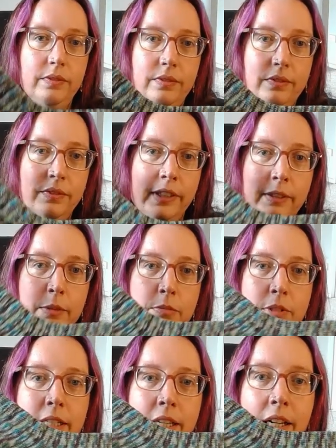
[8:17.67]
Very
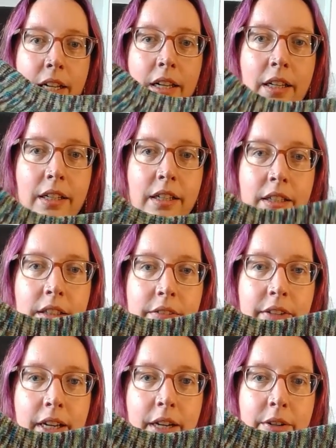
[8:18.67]
pretty. I love
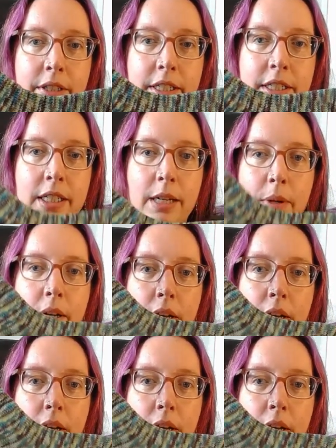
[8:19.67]
how it knit up.